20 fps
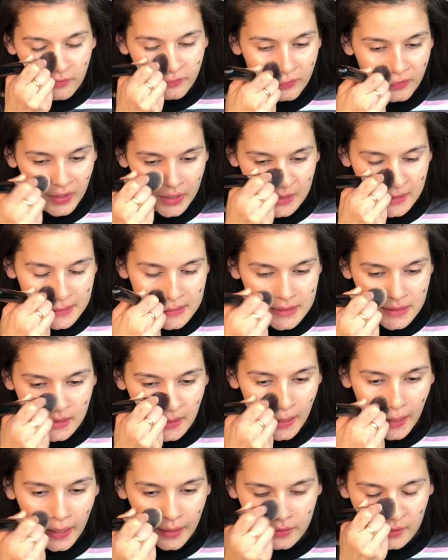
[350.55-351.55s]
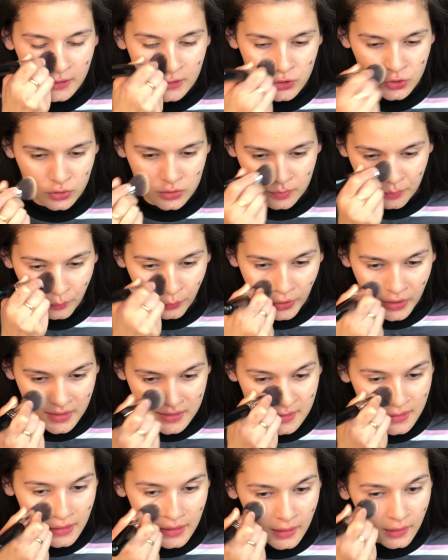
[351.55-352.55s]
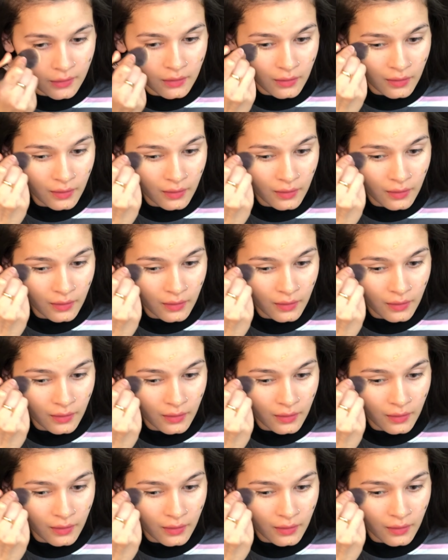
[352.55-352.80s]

face and then just press it in